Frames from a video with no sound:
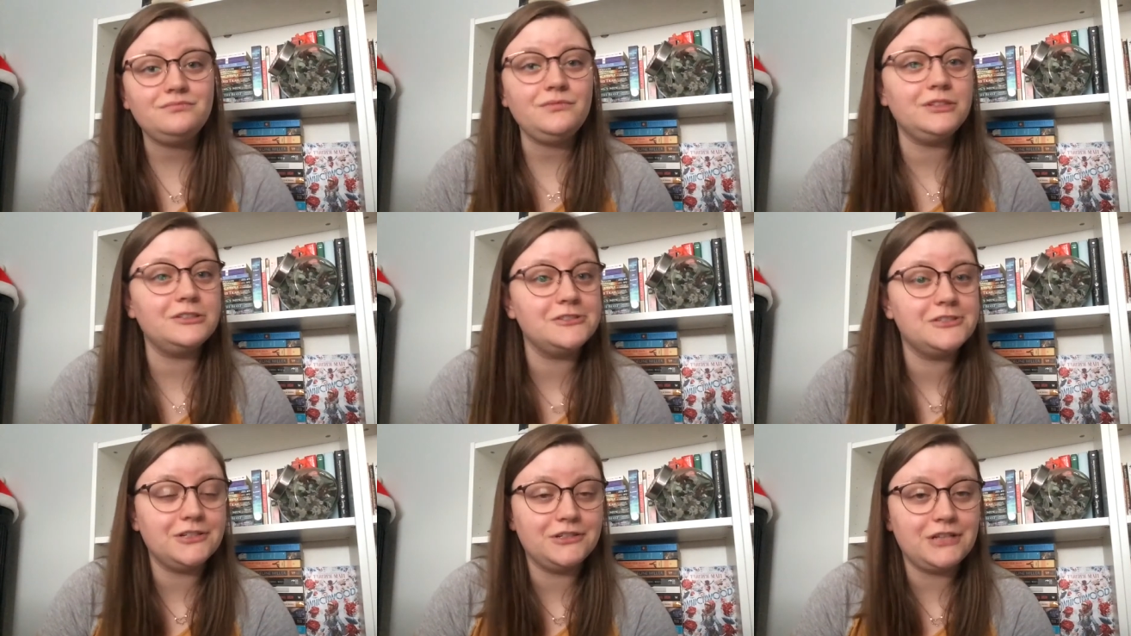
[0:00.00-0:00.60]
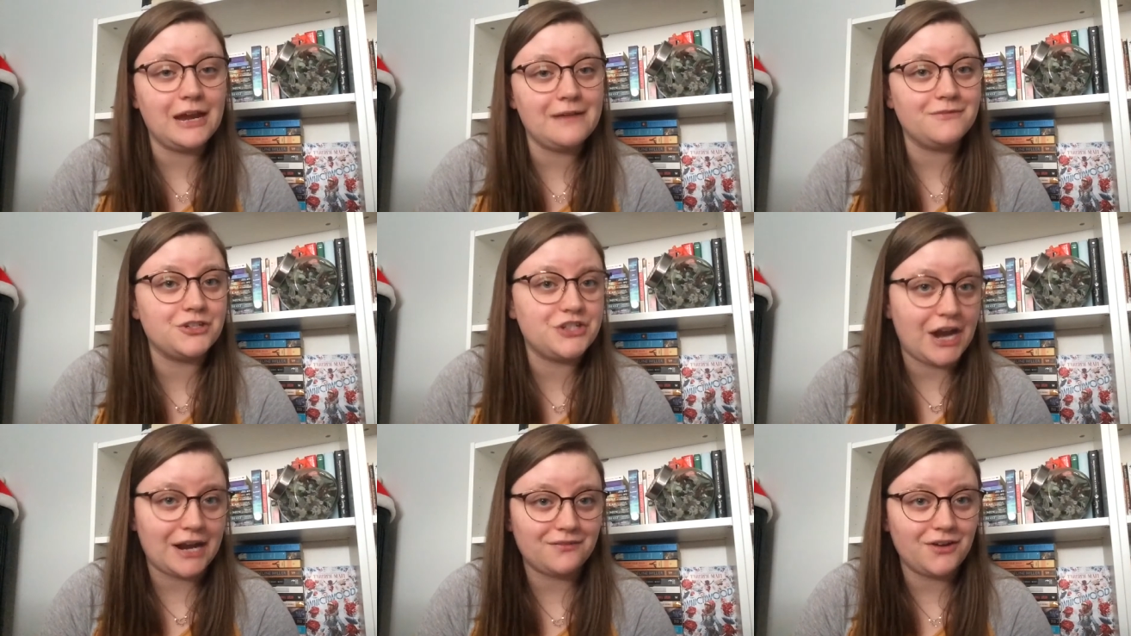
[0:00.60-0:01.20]
there's still time for
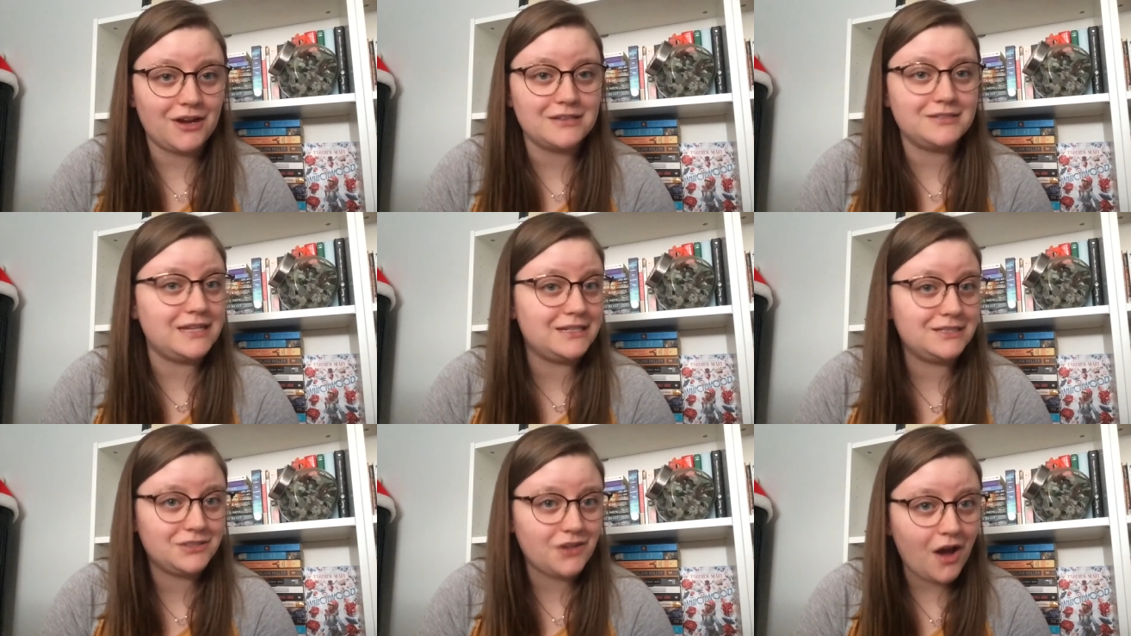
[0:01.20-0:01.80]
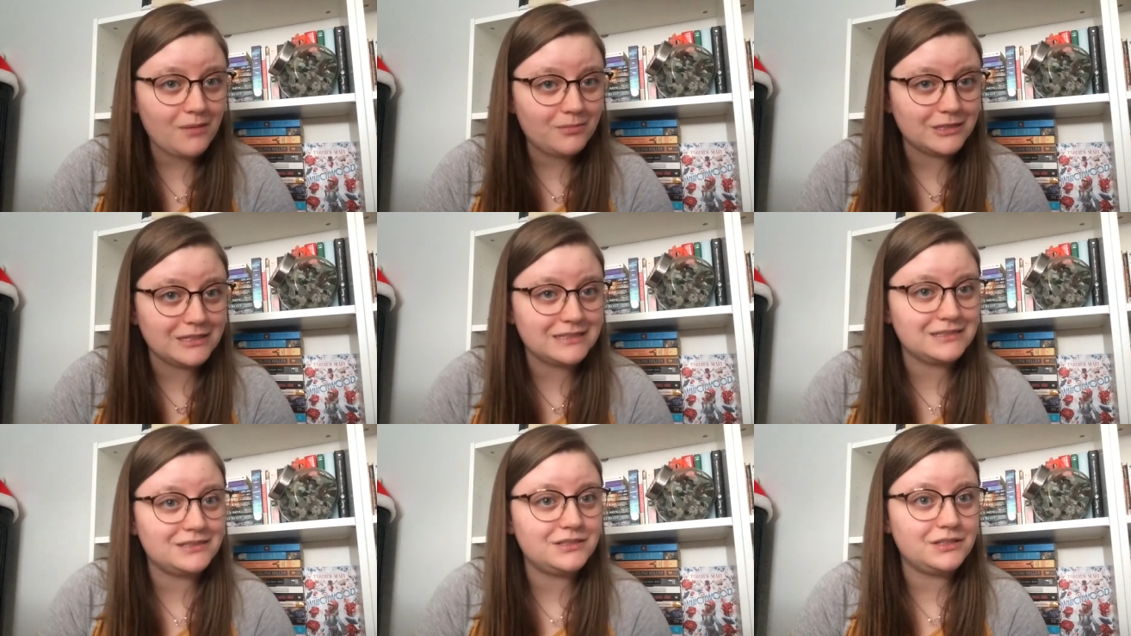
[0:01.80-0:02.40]
Jack Frost and his
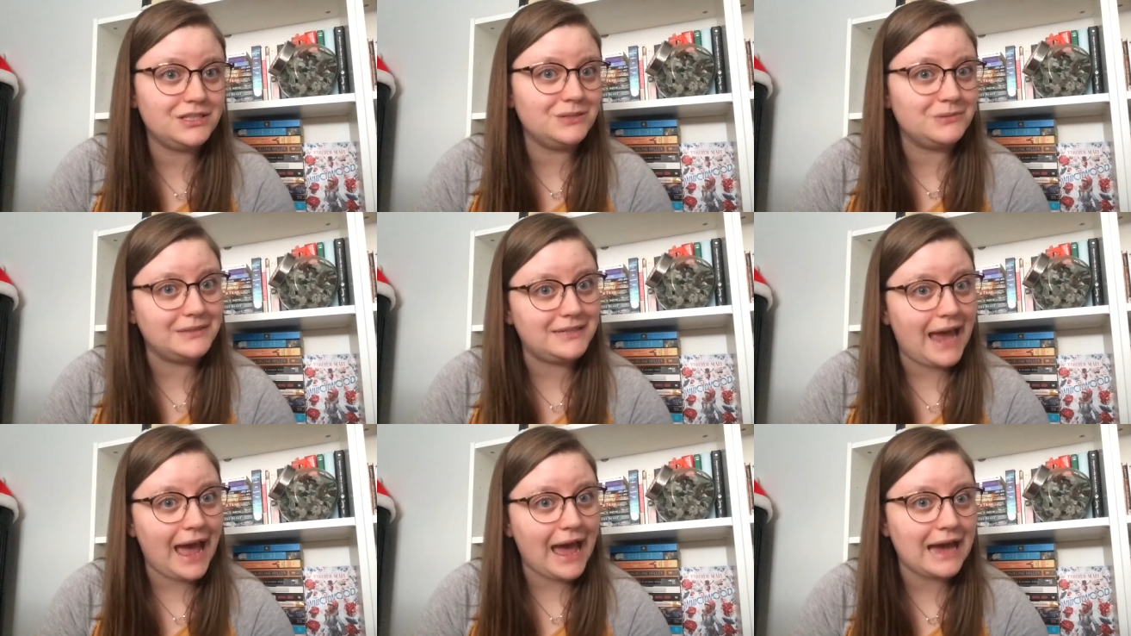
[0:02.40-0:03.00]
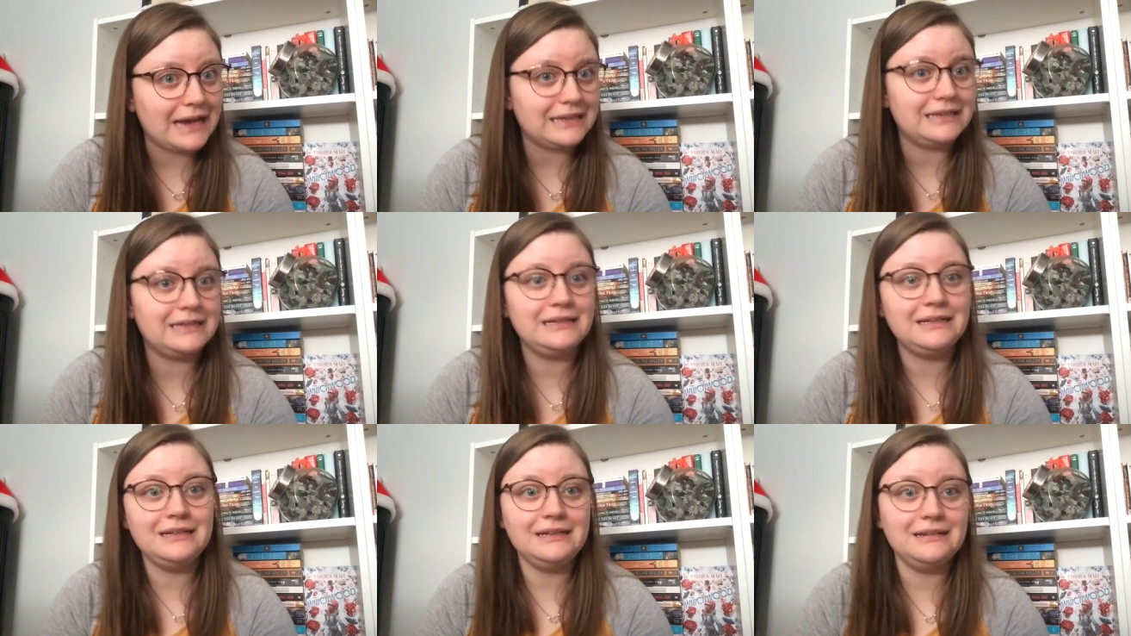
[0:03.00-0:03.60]
goblins to attack.
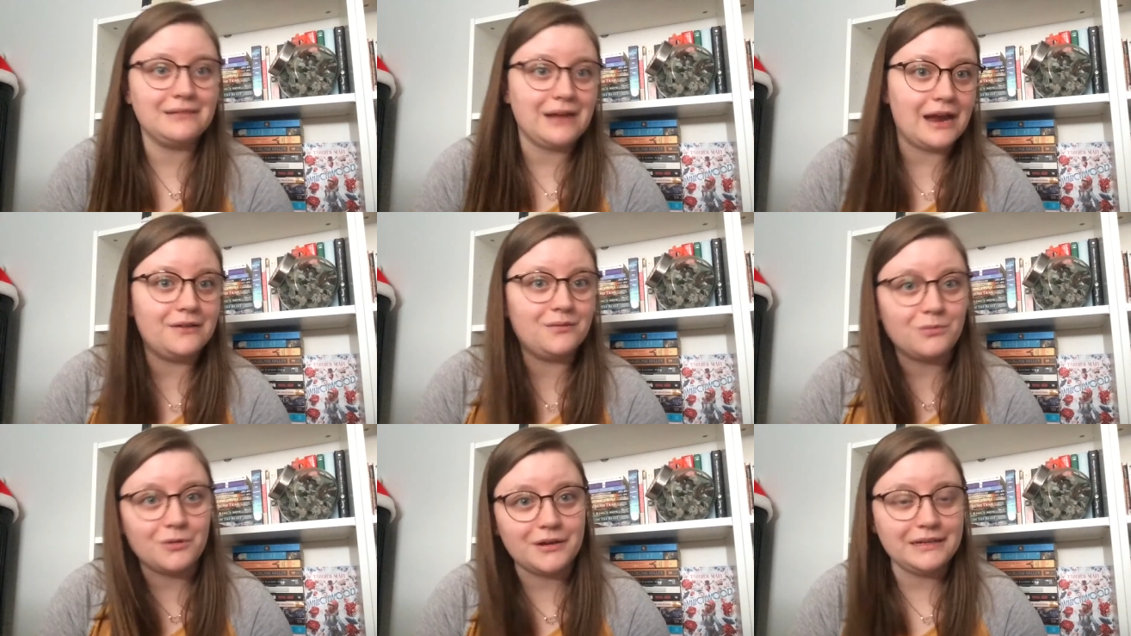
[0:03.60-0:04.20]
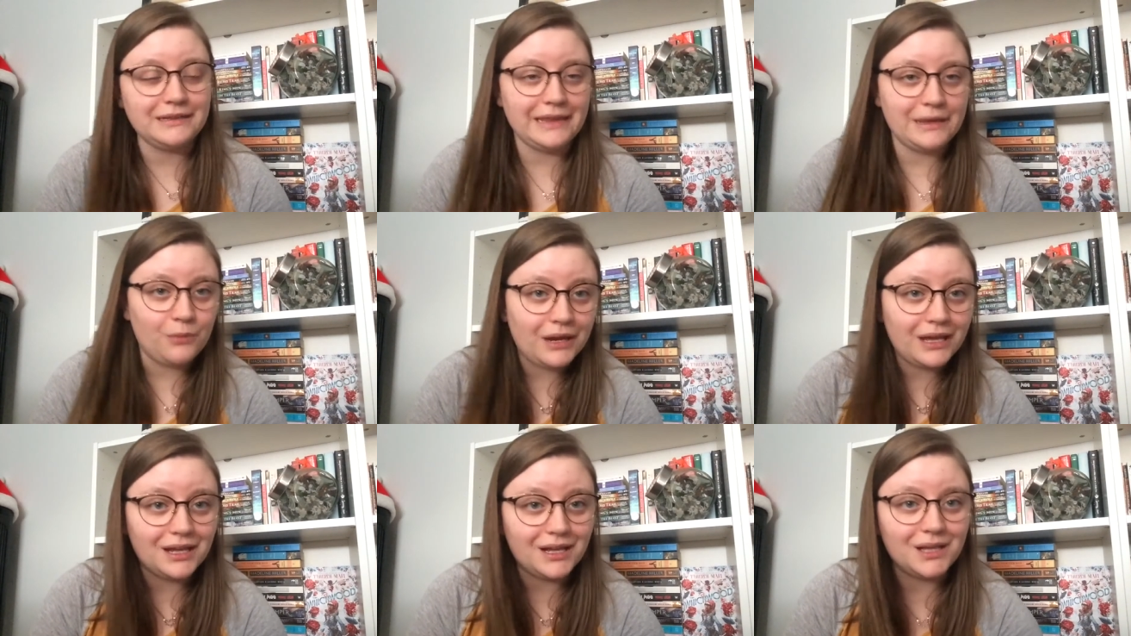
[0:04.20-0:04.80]
Kind of worried they
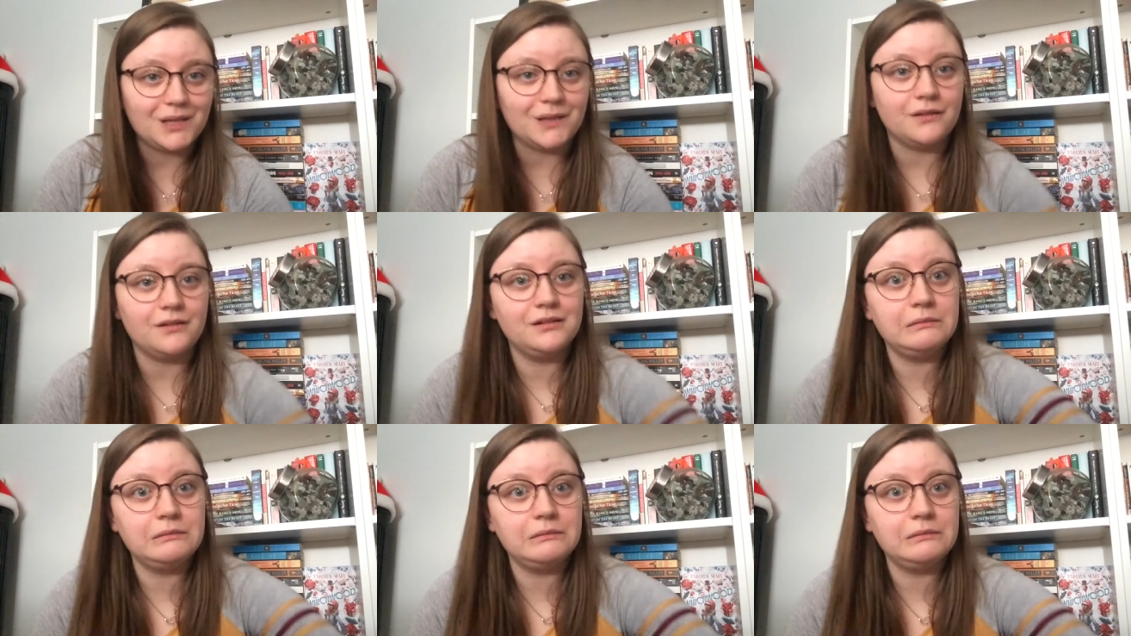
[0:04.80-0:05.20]
will.